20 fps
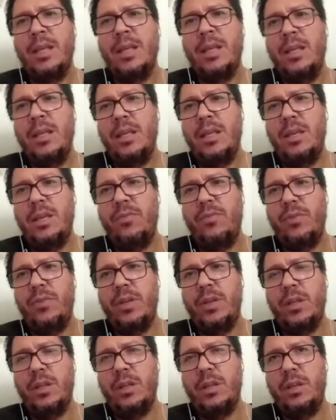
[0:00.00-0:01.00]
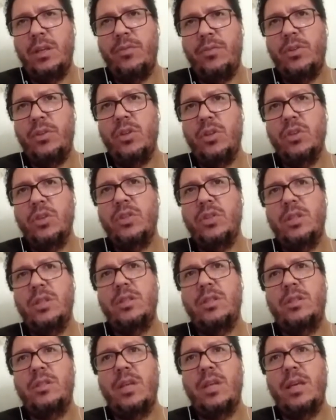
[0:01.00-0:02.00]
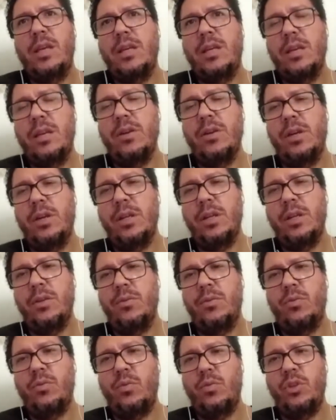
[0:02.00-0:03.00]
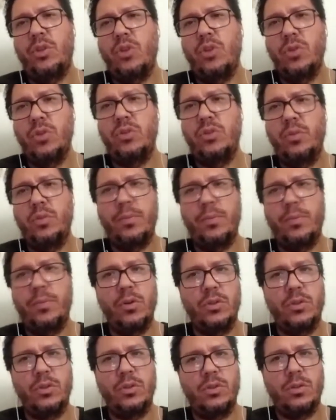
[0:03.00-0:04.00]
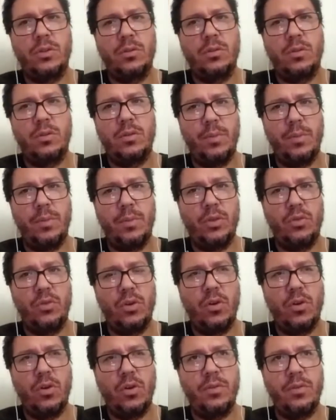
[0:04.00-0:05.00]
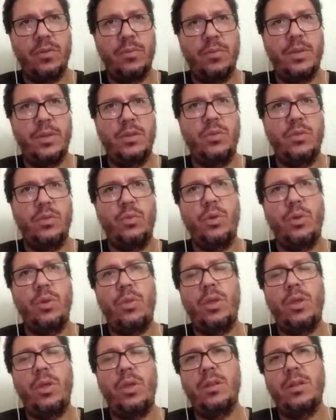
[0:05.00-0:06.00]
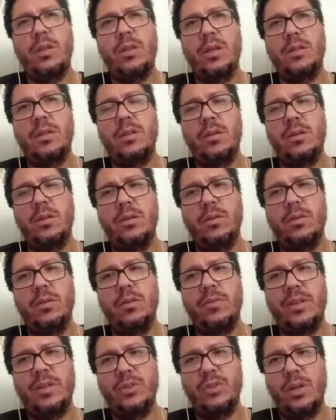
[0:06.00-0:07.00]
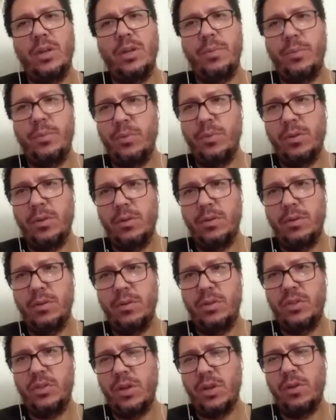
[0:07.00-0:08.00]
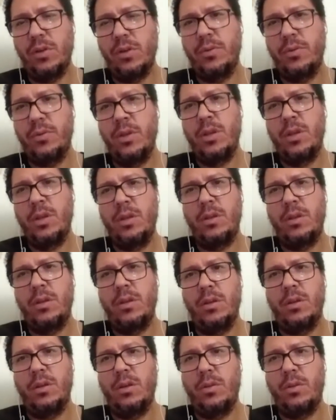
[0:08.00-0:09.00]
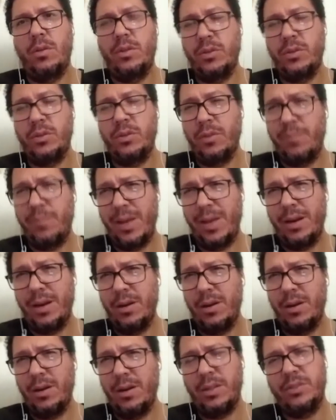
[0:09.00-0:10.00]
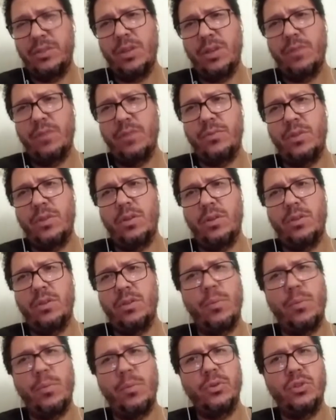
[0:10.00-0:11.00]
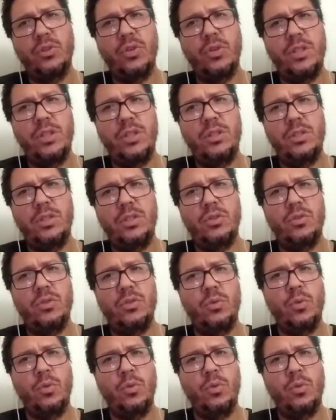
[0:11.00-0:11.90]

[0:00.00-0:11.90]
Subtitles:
if it doesn't say clearly, we don't support the Maduro government, we think that the Venezuelan people deserve better and deserve the opportunity to